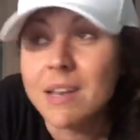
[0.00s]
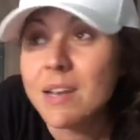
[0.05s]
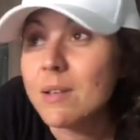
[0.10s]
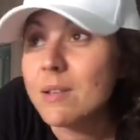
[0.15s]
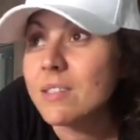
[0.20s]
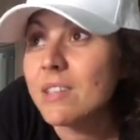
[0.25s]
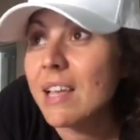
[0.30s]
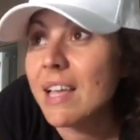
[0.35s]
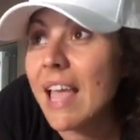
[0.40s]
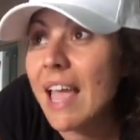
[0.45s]
And I
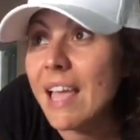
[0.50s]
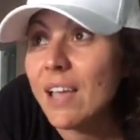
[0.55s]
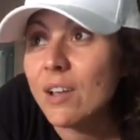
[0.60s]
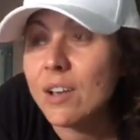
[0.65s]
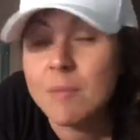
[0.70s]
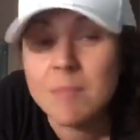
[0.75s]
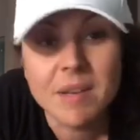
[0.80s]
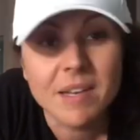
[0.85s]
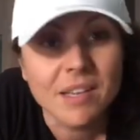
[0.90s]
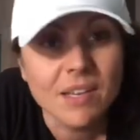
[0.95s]
was like, hang
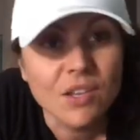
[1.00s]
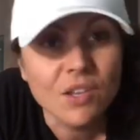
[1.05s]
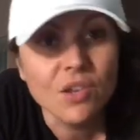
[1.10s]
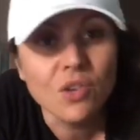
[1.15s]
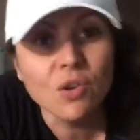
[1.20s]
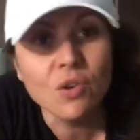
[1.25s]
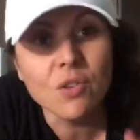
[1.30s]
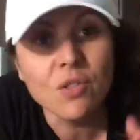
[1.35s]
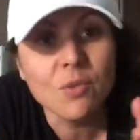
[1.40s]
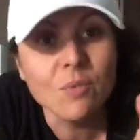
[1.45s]
on a minute,
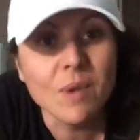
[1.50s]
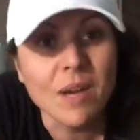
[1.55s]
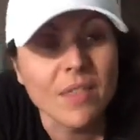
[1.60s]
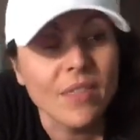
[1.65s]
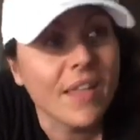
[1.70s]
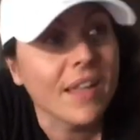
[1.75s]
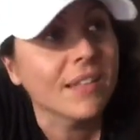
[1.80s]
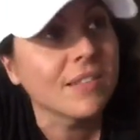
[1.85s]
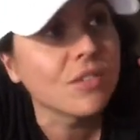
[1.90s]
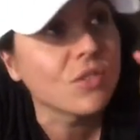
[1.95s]
you're the
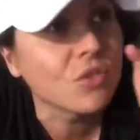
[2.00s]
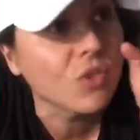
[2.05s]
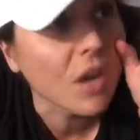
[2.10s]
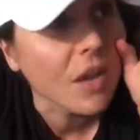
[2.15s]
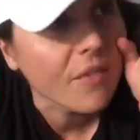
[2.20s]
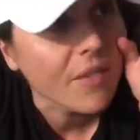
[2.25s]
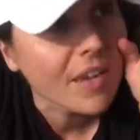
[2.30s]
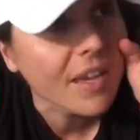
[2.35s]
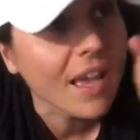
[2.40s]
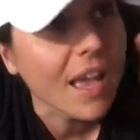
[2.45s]
one that's
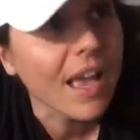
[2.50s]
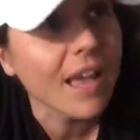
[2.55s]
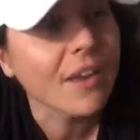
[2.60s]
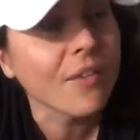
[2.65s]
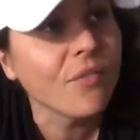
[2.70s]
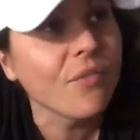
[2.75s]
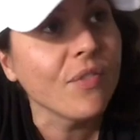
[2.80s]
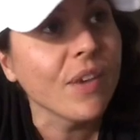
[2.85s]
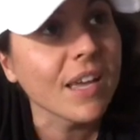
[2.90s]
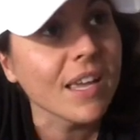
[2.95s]
driving at
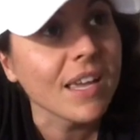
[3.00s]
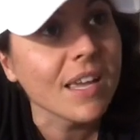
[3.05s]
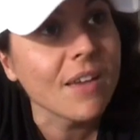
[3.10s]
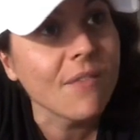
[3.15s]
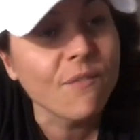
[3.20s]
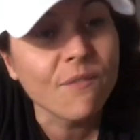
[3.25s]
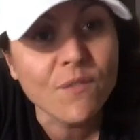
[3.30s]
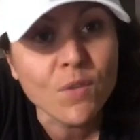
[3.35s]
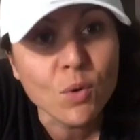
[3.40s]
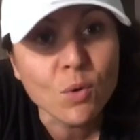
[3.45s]
a
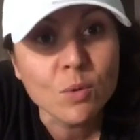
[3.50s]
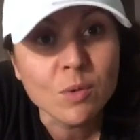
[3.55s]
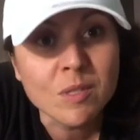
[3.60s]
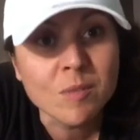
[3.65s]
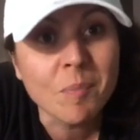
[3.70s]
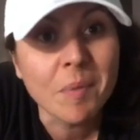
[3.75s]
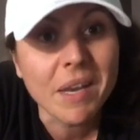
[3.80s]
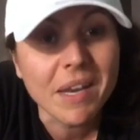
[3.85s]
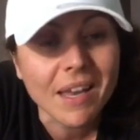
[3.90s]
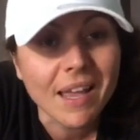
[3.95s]
fucking full
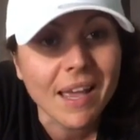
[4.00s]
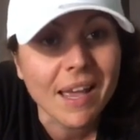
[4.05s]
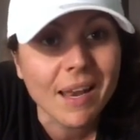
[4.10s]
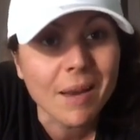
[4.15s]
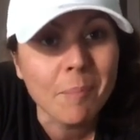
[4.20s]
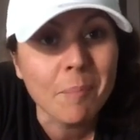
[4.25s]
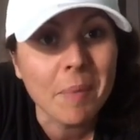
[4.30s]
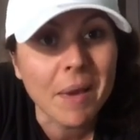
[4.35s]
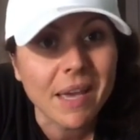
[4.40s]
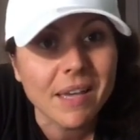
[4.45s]
speed
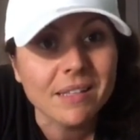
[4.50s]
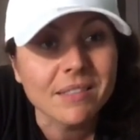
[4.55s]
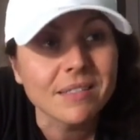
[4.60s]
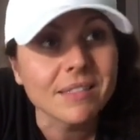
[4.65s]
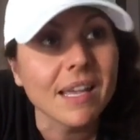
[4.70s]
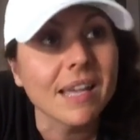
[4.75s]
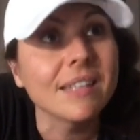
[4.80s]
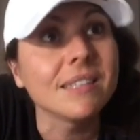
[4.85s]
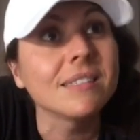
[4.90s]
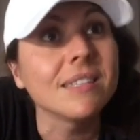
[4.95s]
ahead
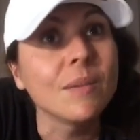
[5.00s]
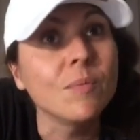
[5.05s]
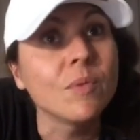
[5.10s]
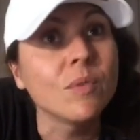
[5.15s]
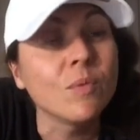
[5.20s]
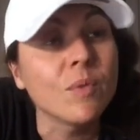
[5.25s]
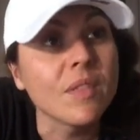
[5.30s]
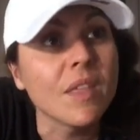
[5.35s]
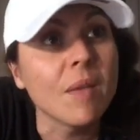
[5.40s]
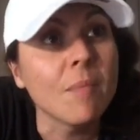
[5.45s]
pace at
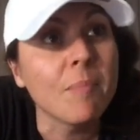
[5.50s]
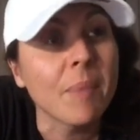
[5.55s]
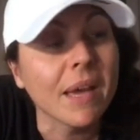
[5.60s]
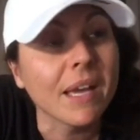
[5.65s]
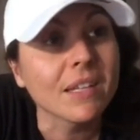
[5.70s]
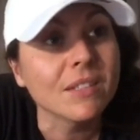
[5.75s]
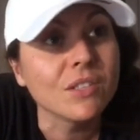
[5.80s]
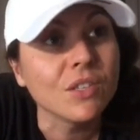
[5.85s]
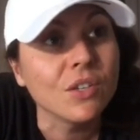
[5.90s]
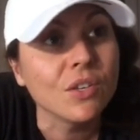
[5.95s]
someone with their
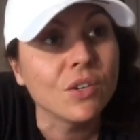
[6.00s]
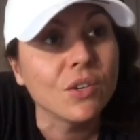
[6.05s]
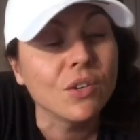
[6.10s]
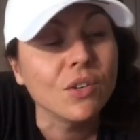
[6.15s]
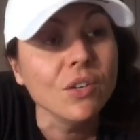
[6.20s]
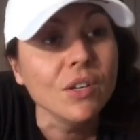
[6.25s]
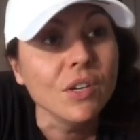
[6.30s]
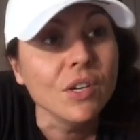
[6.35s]
back to you.